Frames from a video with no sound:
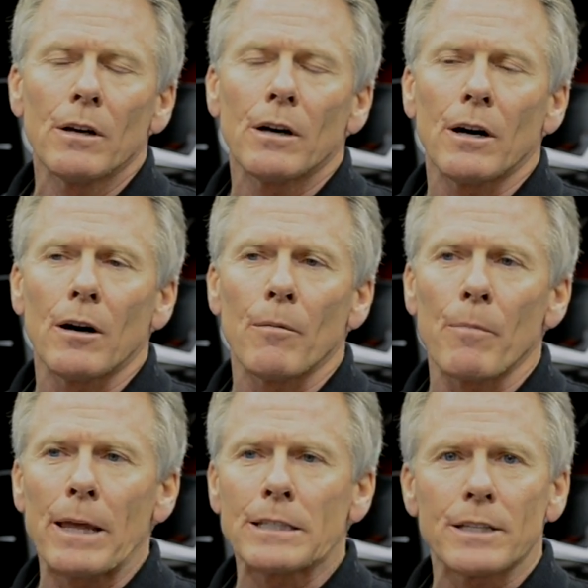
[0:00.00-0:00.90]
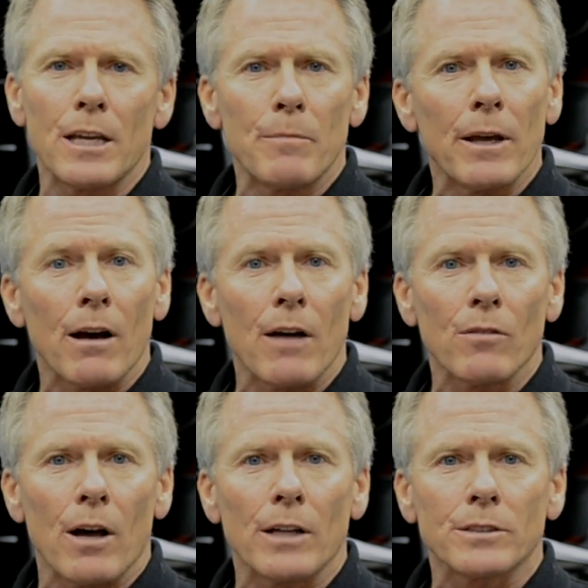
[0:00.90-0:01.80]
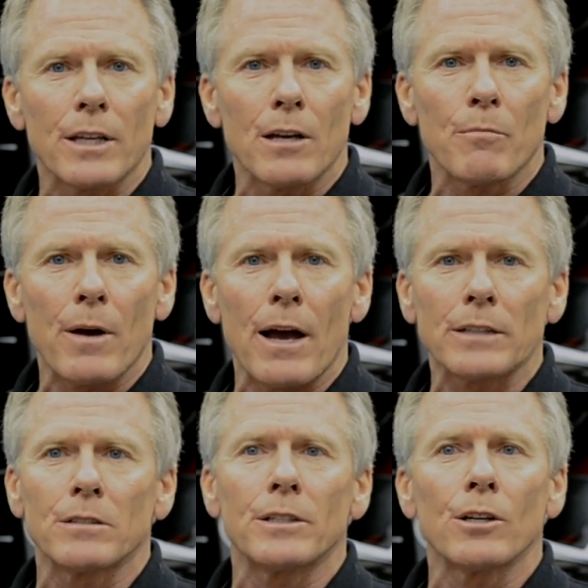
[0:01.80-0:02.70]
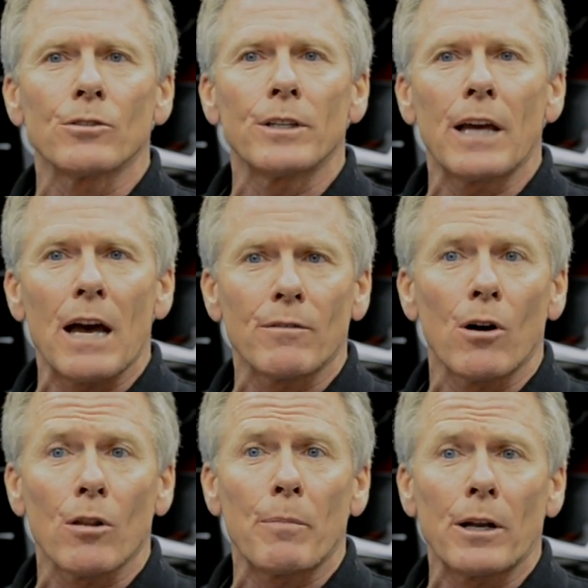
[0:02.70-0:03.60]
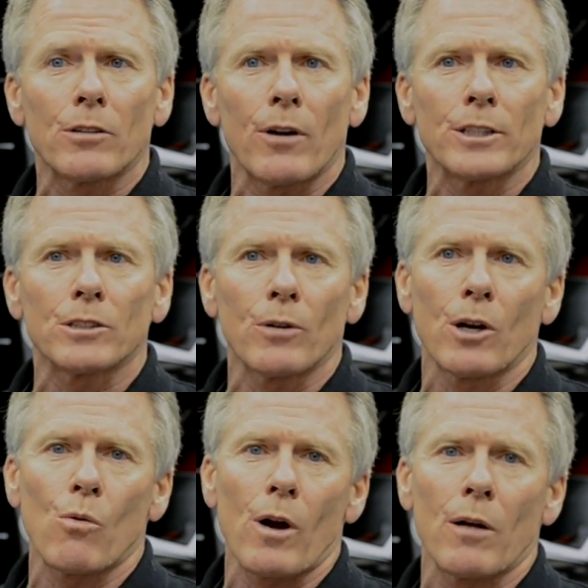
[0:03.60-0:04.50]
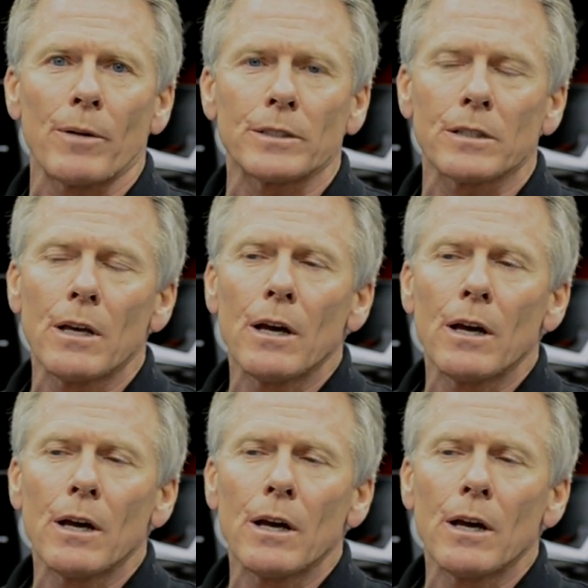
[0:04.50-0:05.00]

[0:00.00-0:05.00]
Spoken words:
ECE being high velocity impacts, the DOT having all the penetration requirements.